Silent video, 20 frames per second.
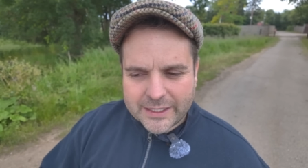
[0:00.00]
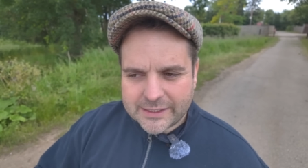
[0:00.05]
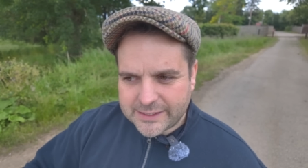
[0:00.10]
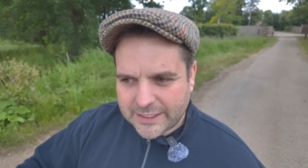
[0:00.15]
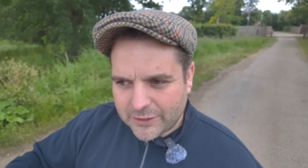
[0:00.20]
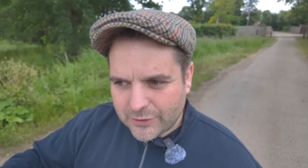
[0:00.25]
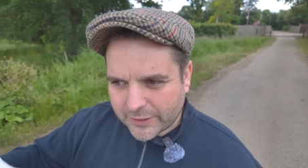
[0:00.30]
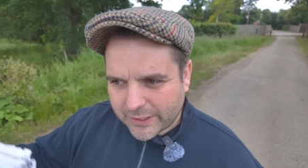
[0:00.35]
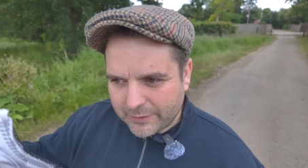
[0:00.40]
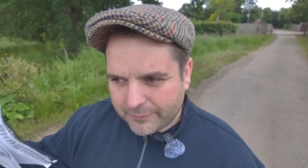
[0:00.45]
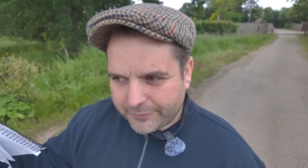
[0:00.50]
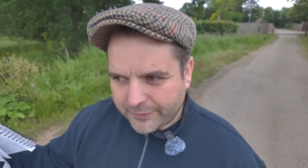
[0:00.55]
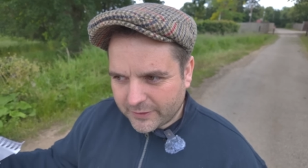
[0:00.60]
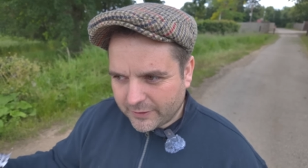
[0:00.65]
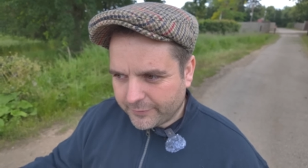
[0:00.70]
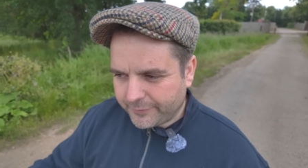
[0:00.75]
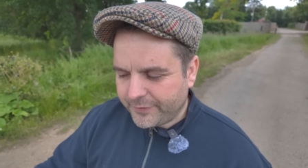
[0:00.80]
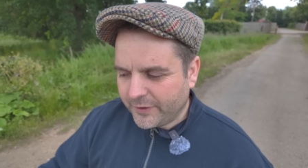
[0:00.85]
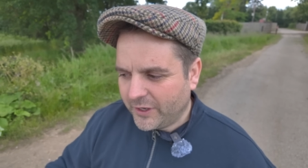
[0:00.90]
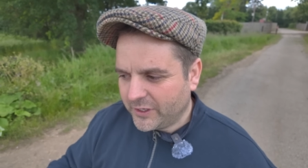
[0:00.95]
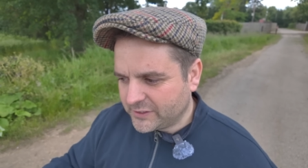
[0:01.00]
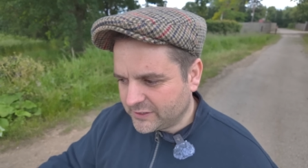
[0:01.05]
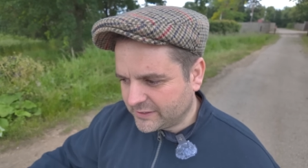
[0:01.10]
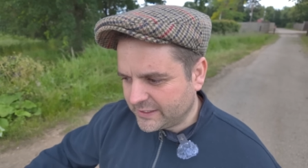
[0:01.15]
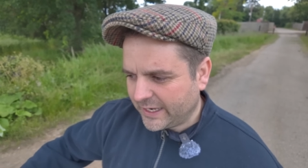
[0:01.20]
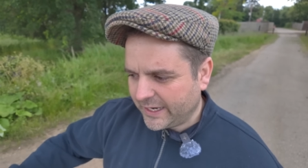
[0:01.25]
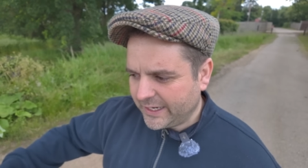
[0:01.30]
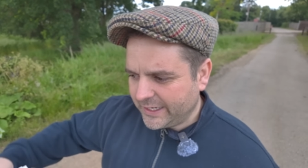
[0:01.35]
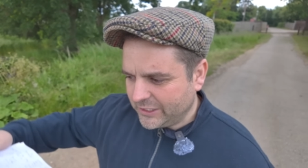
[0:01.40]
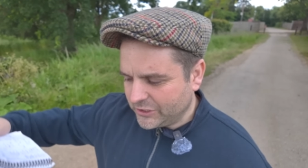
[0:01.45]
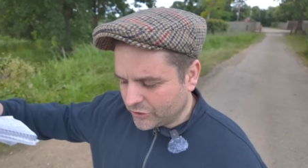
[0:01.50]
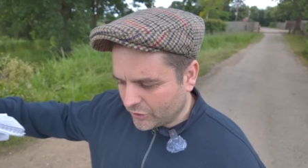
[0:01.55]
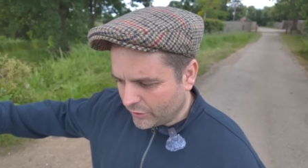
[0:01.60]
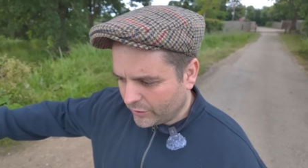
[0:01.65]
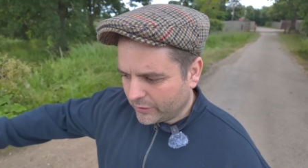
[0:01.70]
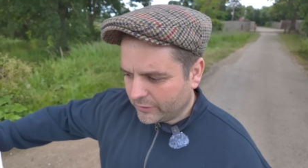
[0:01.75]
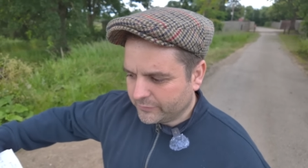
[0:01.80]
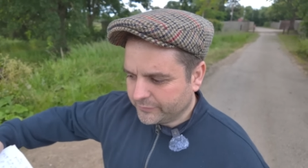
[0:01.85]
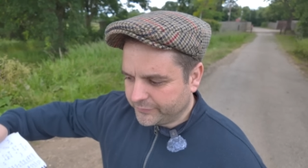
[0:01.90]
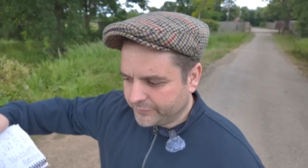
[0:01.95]
Is he looking for the first stage
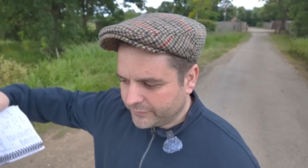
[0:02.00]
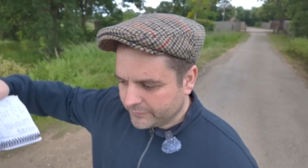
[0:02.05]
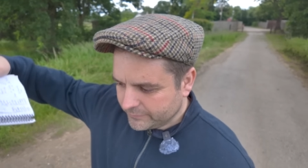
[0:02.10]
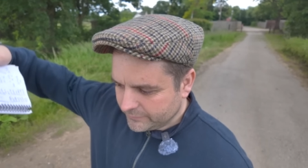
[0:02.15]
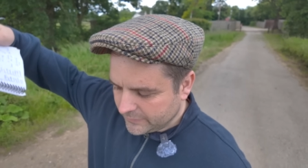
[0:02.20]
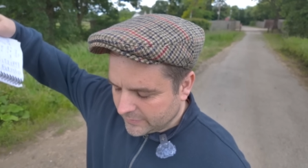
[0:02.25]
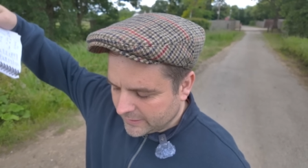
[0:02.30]
of